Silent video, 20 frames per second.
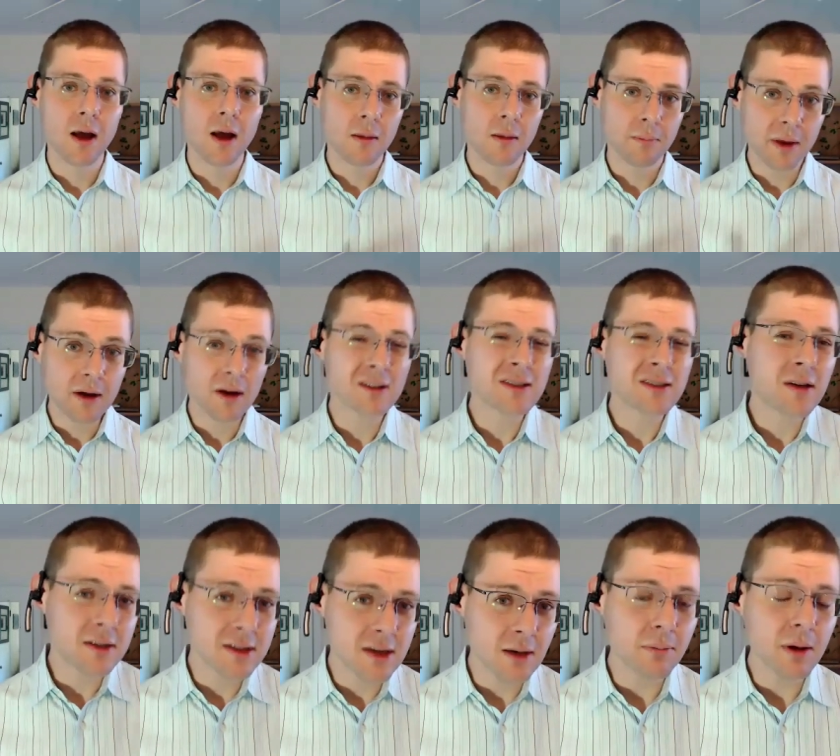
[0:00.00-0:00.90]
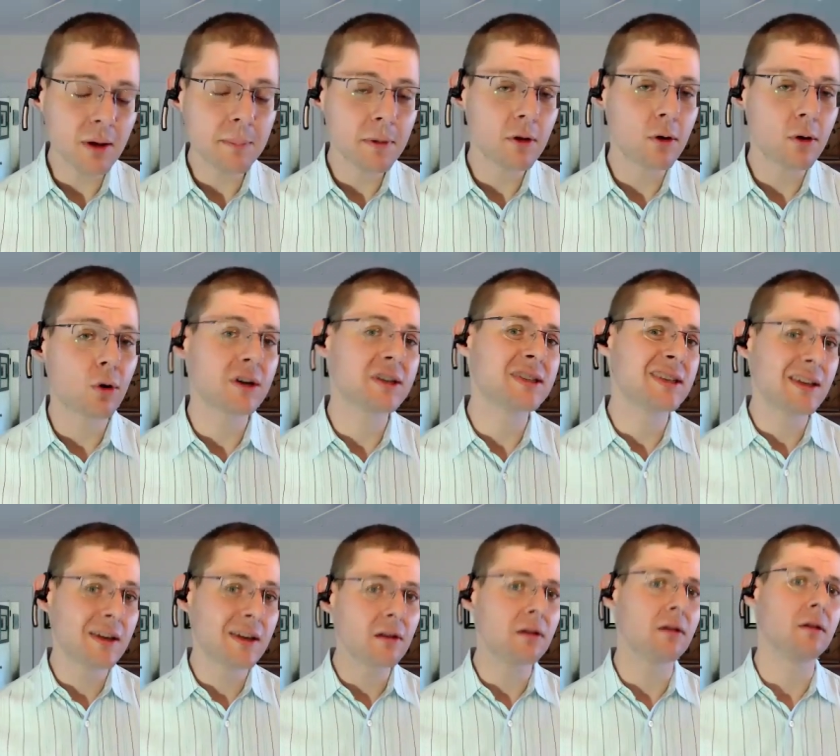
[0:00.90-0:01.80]
because there are some people who are
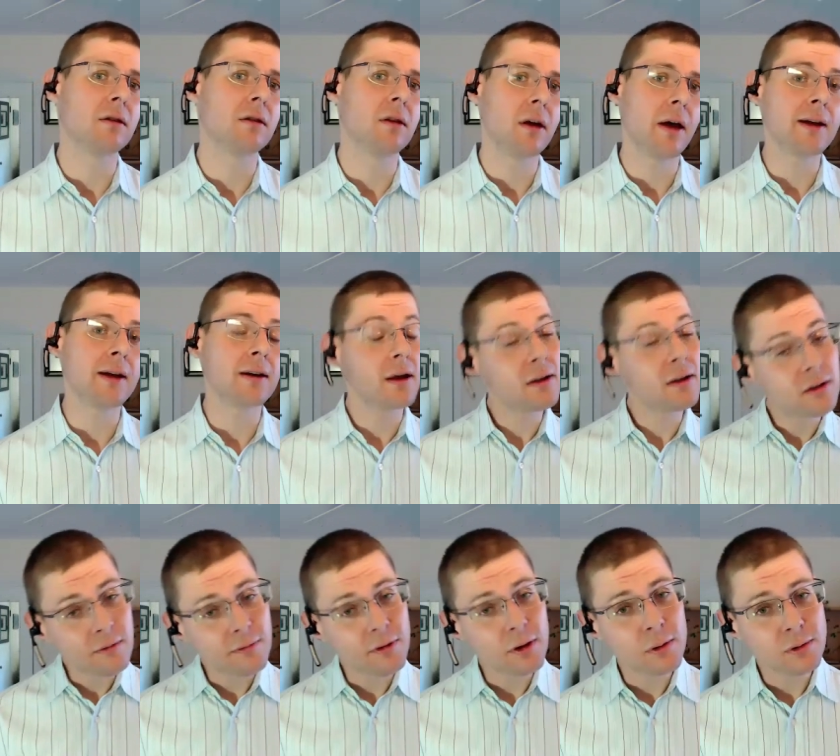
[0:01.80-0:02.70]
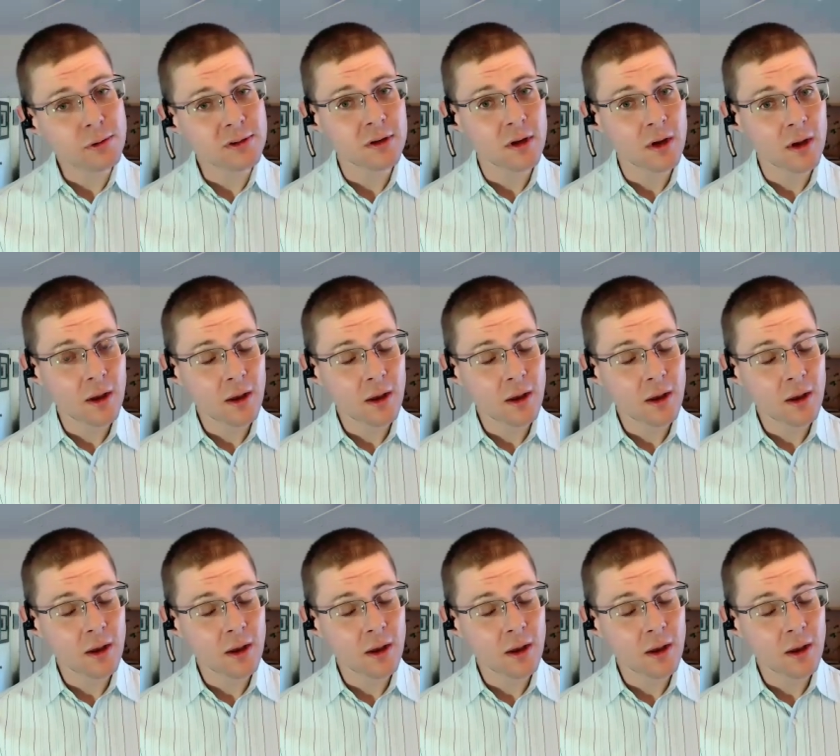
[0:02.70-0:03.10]
skilled at interviews